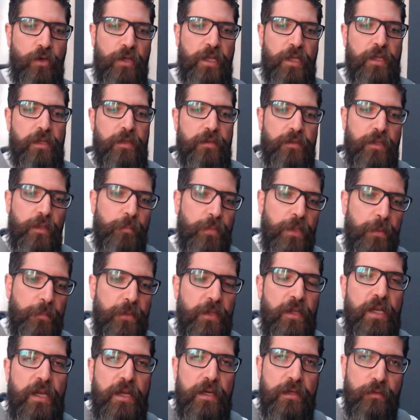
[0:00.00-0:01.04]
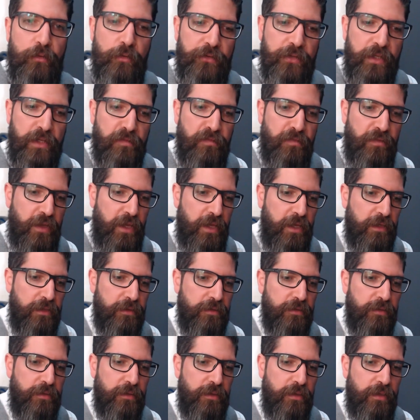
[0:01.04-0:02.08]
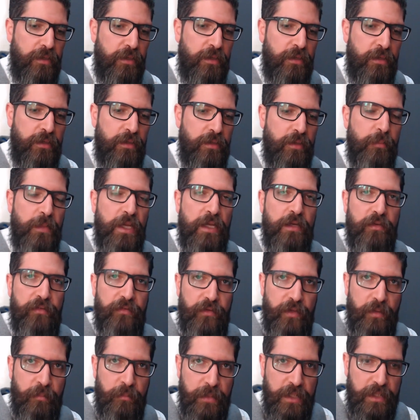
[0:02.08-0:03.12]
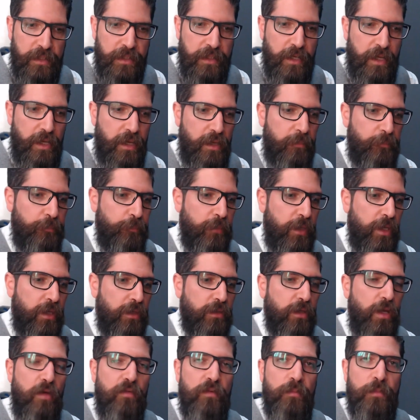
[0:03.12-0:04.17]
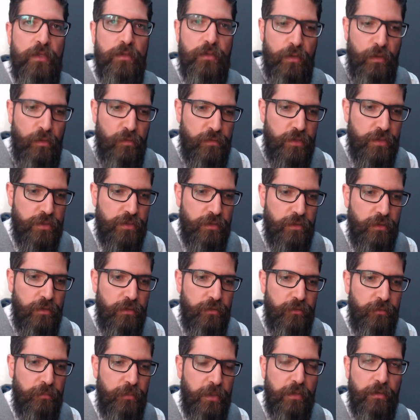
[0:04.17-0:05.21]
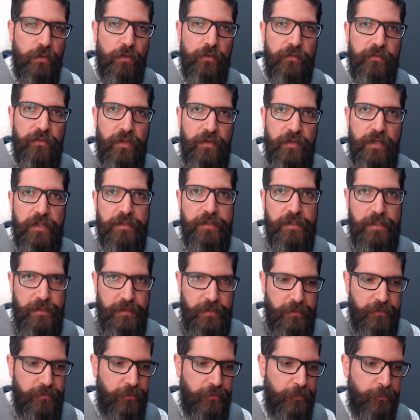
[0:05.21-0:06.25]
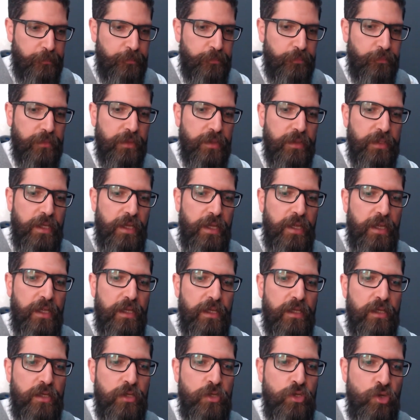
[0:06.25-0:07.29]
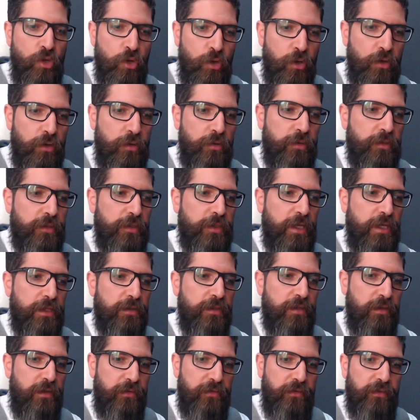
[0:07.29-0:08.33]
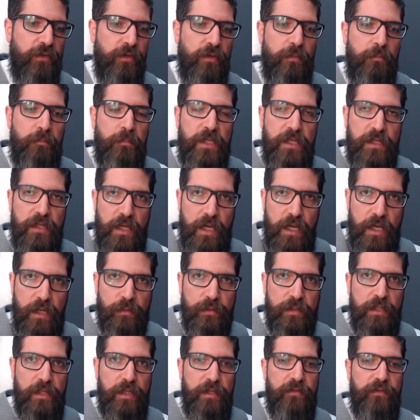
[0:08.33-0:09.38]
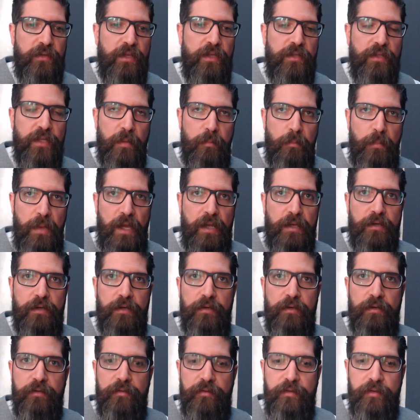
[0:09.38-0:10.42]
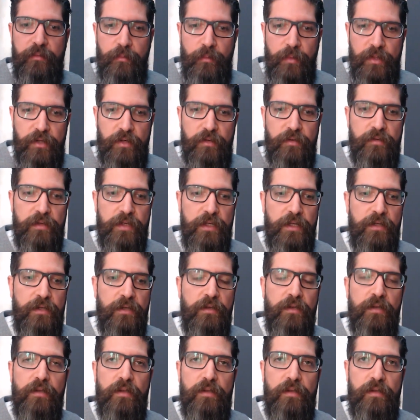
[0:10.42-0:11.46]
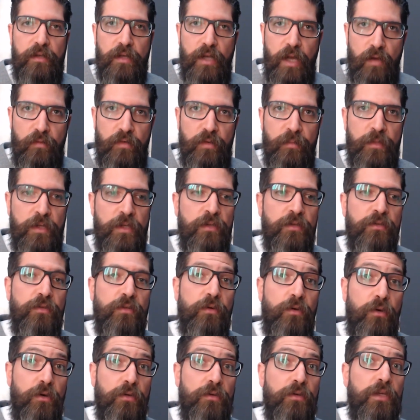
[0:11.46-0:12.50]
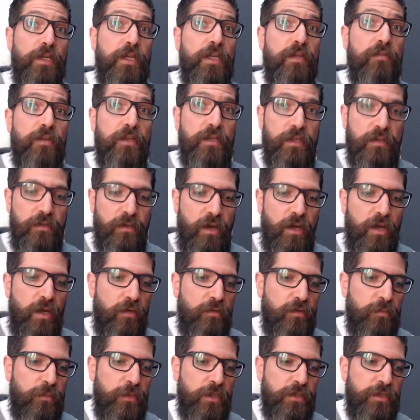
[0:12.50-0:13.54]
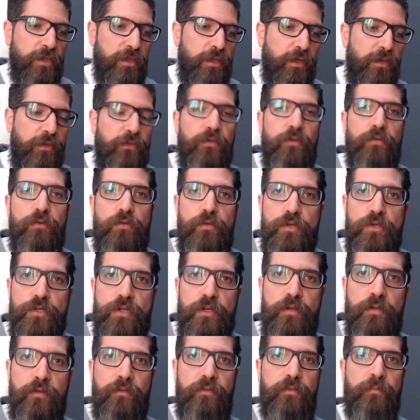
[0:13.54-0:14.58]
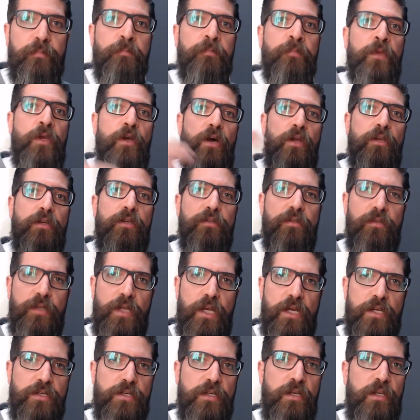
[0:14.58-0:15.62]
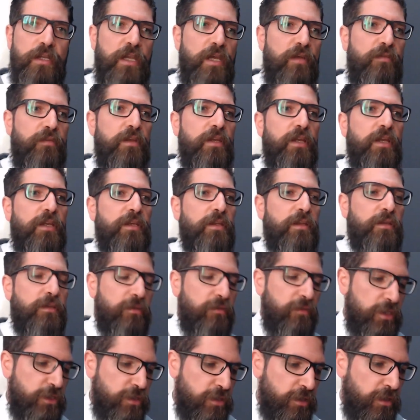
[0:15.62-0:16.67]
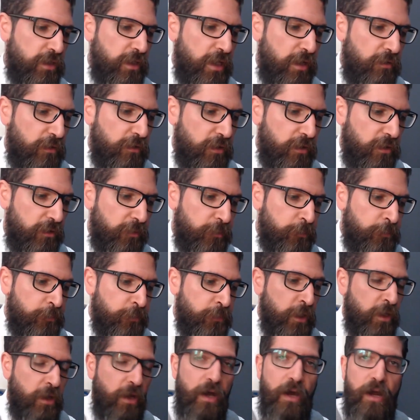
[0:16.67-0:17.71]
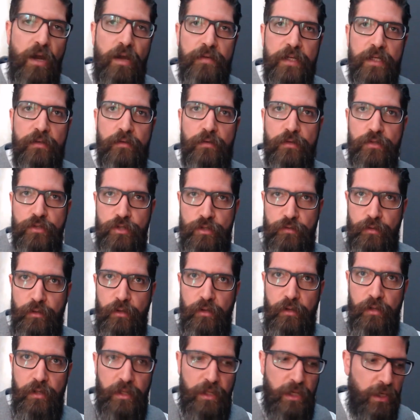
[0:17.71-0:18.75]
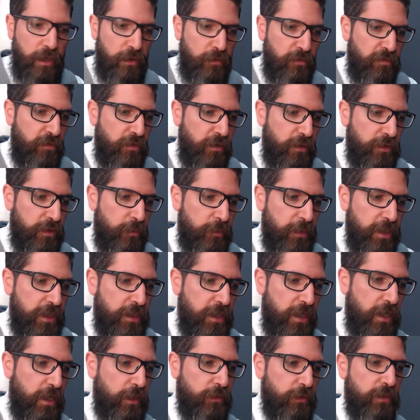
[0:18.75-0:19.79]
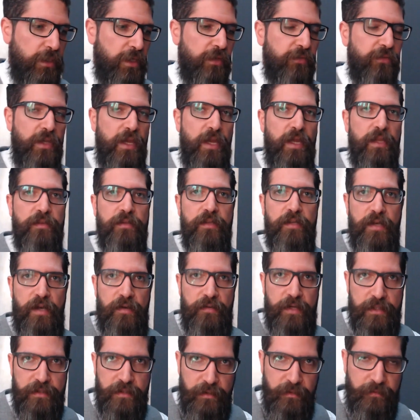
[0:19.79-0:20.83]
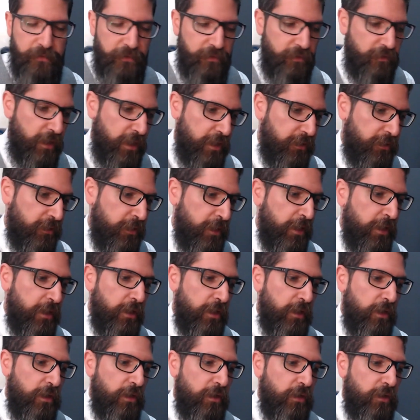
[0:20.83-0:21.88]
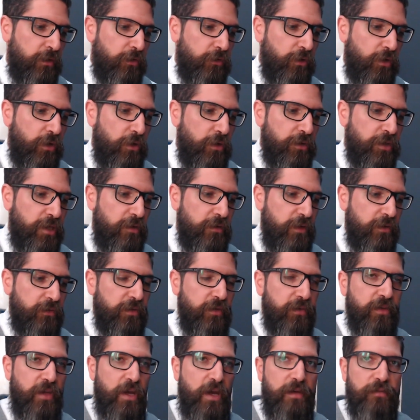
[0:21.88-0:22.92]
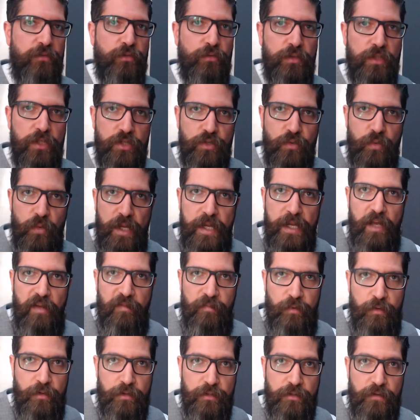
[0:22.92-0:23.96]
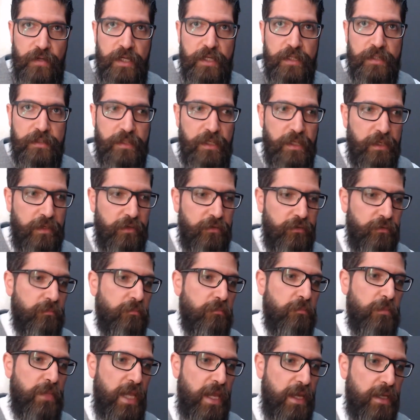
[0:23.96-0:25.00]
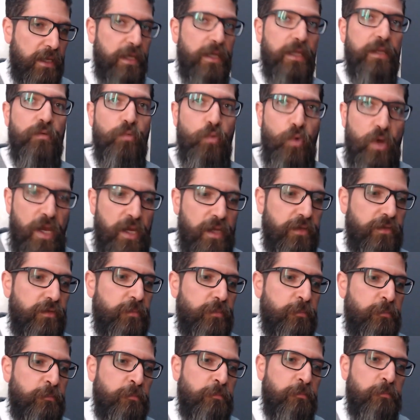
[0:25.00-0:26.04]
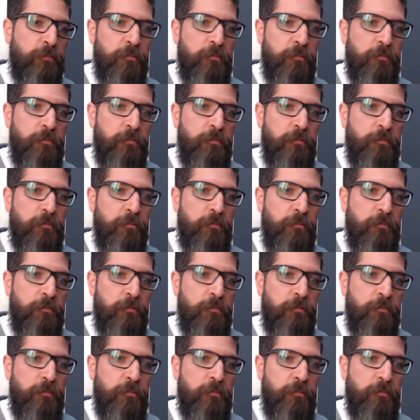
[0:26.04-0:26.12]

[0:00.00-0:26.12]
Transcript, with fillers: Okay, the people are losing faith in the mainstream media and government officials because they're not idiots. They know that these media outlets and their backers, whether in the government or even in non-governmental institutions, on international level and on regional levels, are in control of the media outlets and the narratives, right? So there is this cartoonish way of portraying things, black and white.